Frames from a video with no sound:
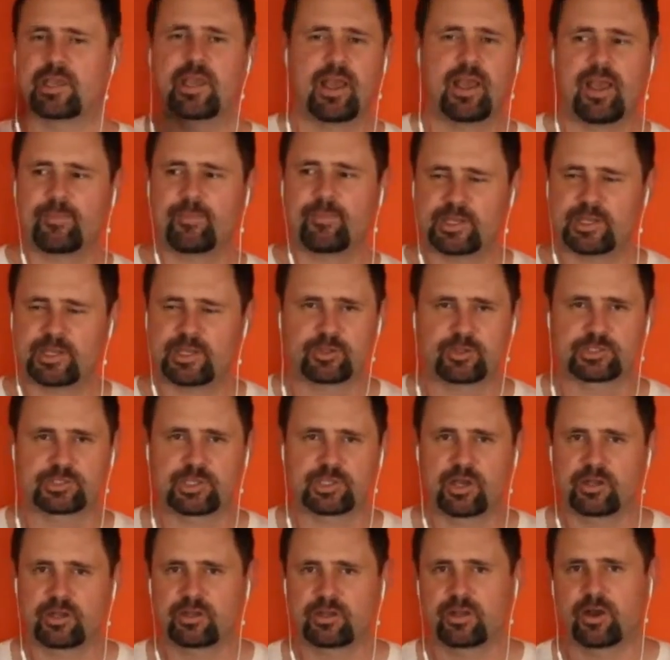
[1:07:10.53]
I mean, it goes on
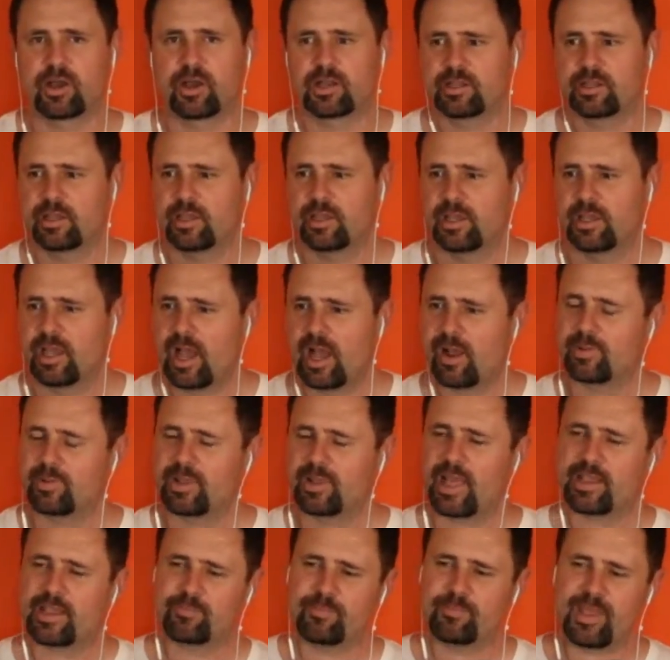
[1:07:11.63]
and on. I'm
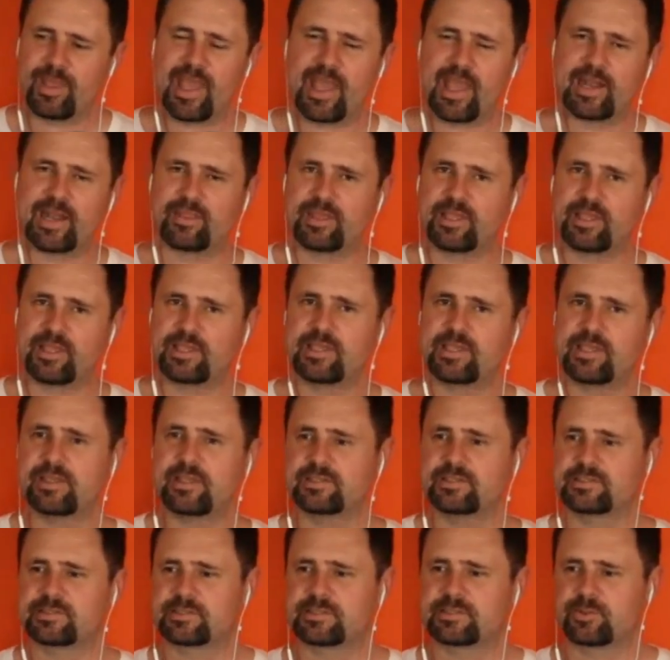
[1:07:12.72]
like, man, I think
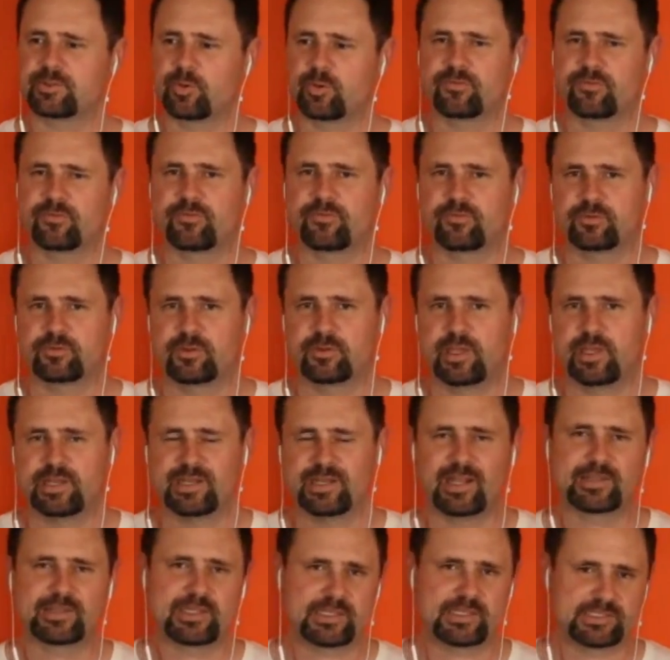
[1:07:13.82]
he's sort of, and
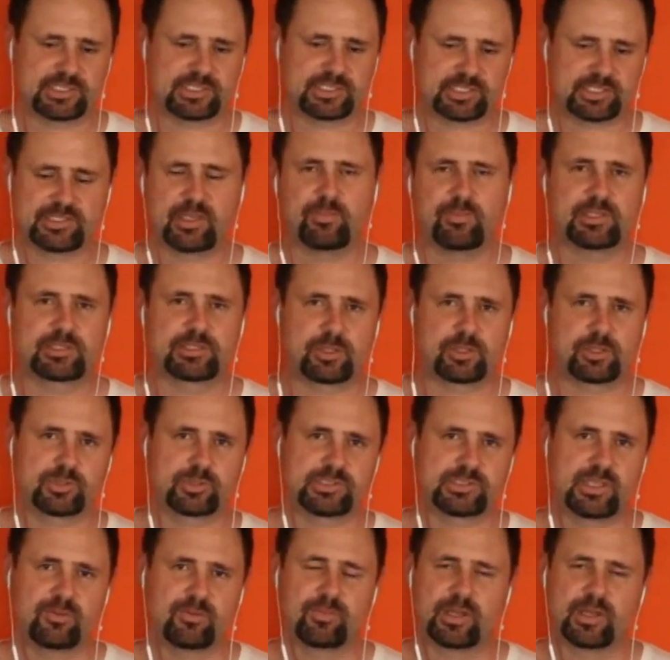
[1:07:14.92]
not that it's just him, he has a whole
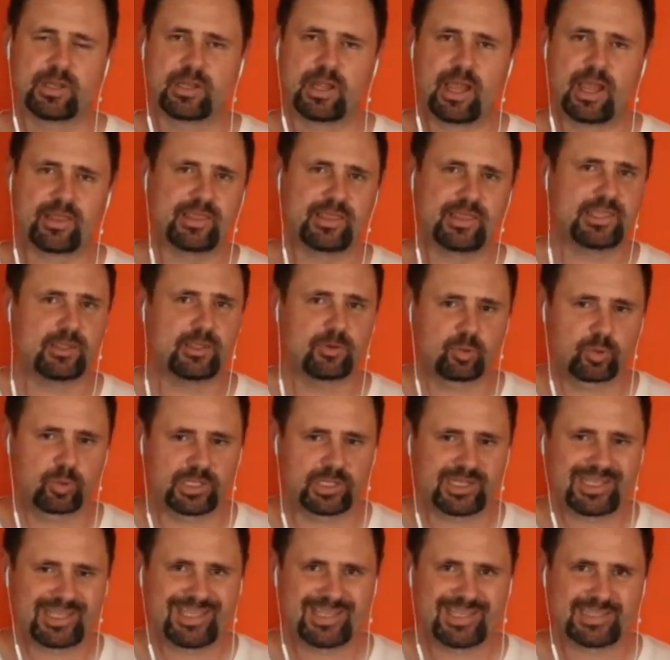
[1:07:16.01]
team, but I think he
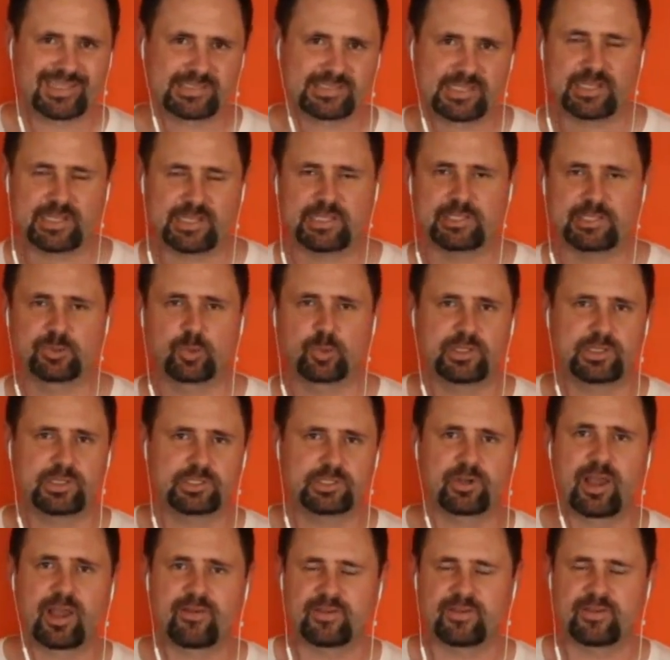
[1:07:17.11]
really gets it. He's really
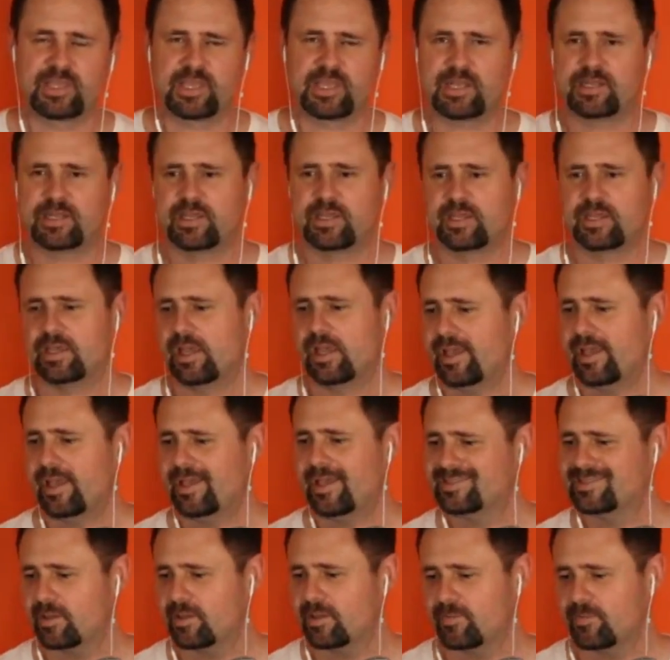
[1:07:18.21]
driving it. And
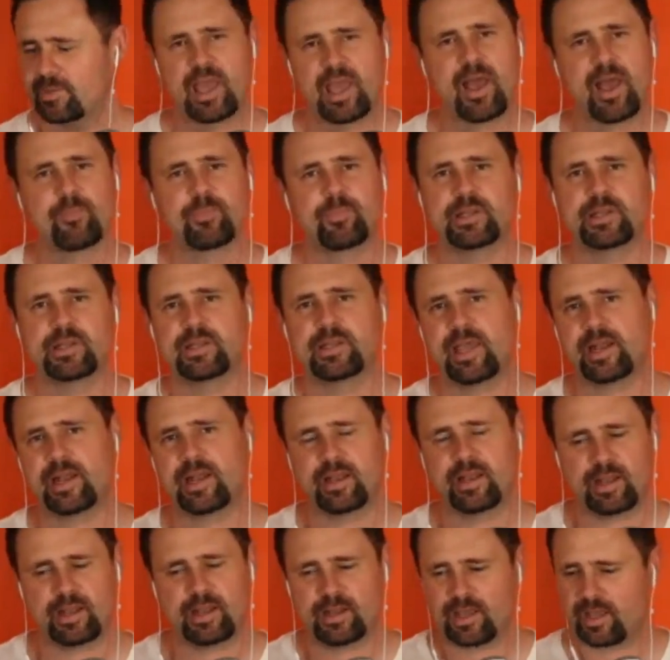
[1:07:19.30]
something happened, and
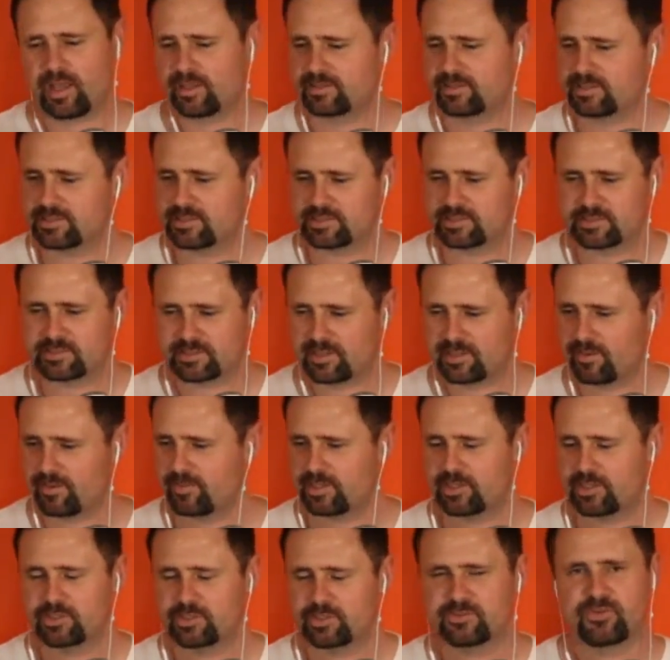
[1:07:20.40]
I'm a
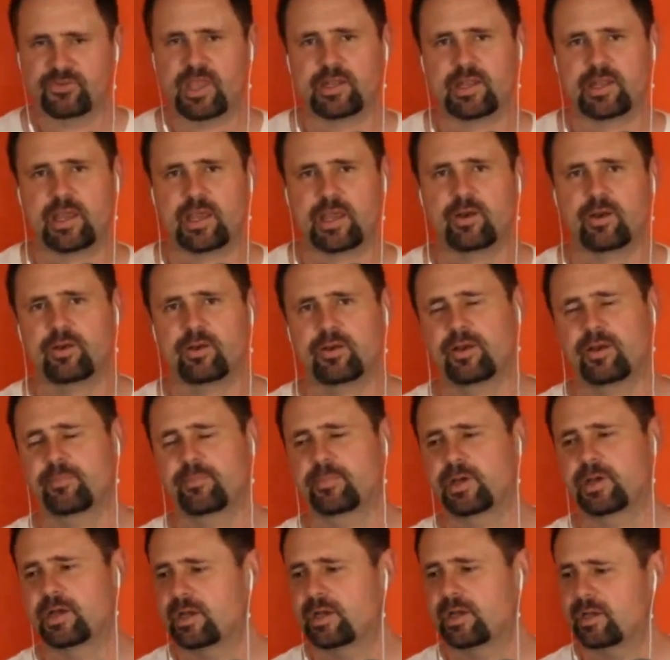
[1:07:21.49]
huge fan now. I'm
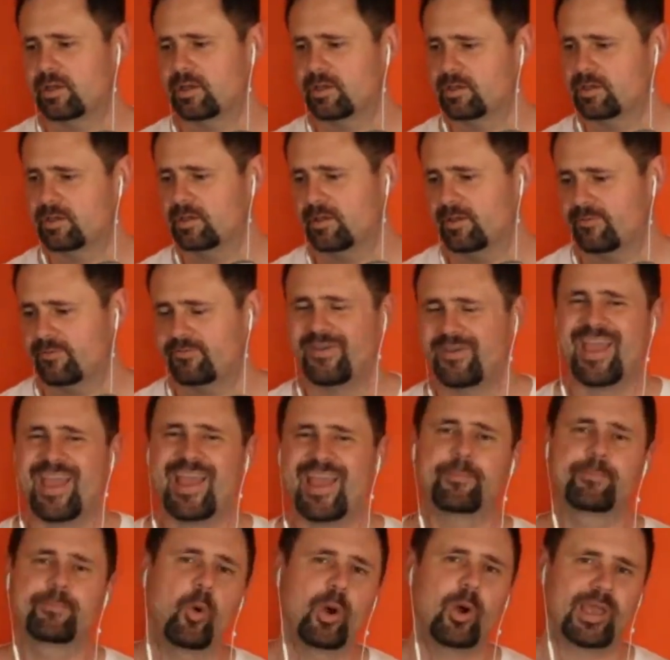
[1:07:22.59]
a
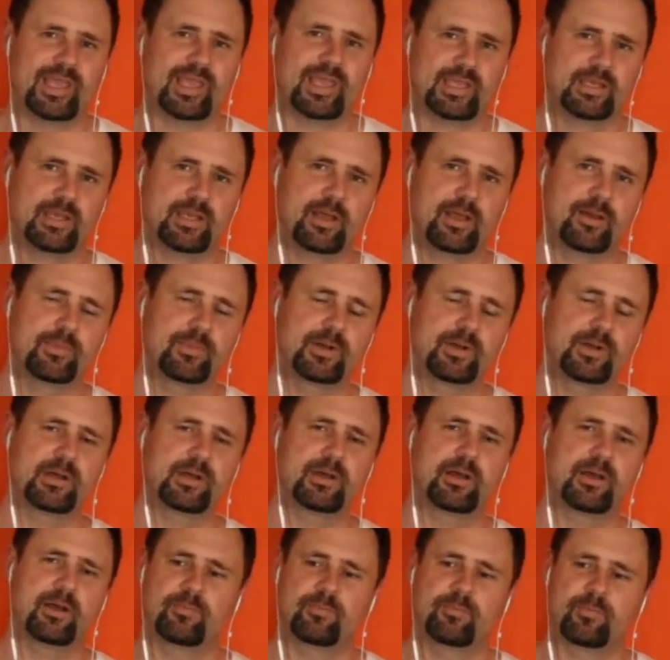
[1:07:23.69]
fanboy. I'm a
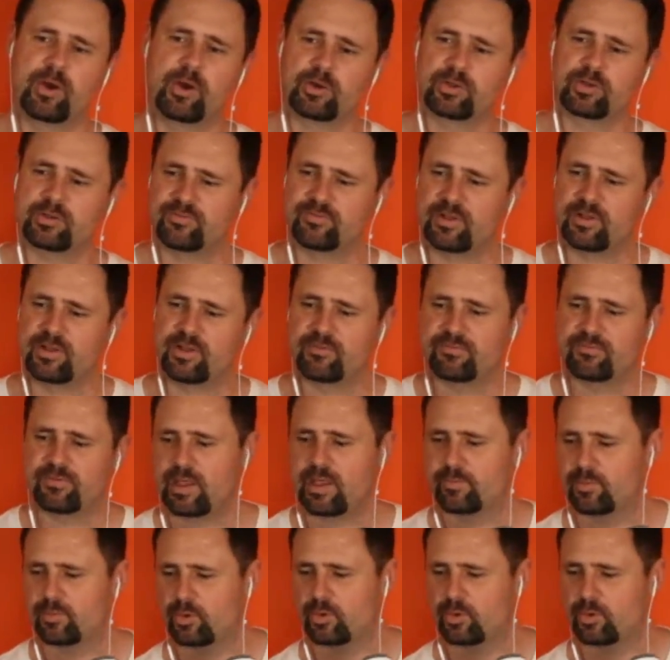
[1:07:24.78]
Mark Lavelle fanboy.